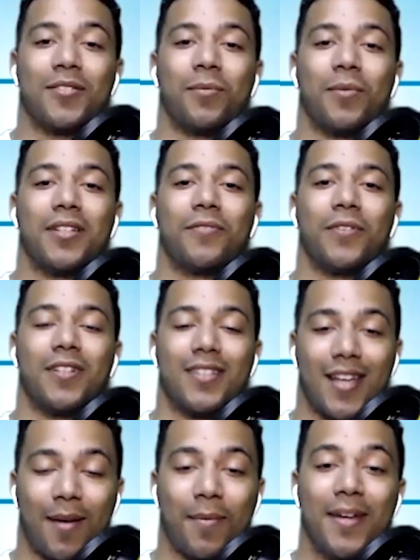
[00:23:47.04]
much for your
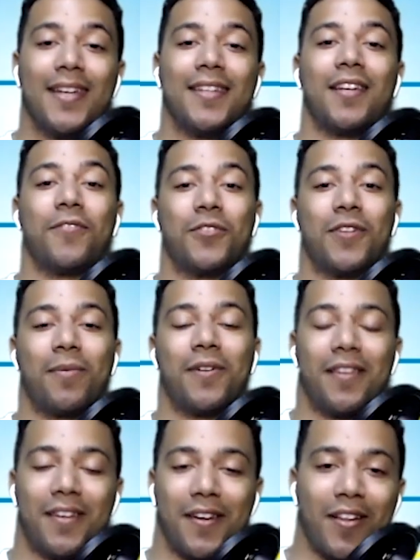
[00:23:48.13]
time. Thank you for dropping
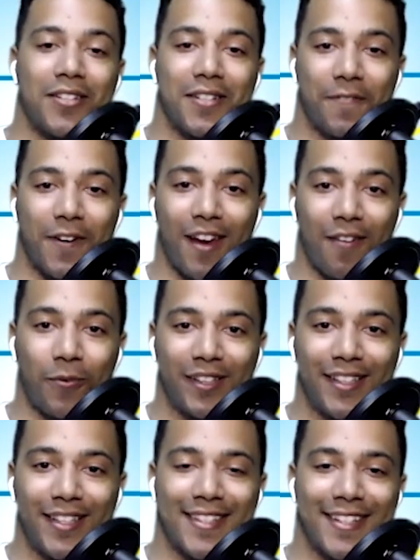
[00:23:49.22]
all the knowledge. And for everyone
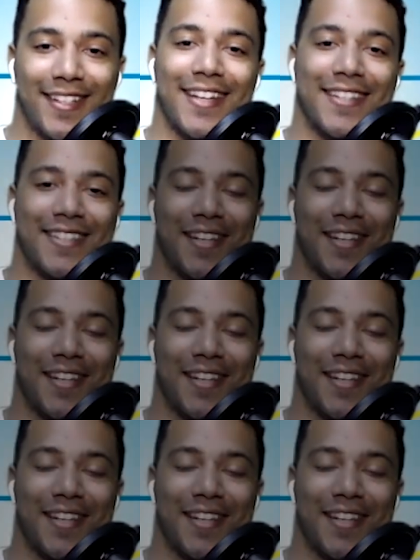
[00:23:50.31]
listening, stay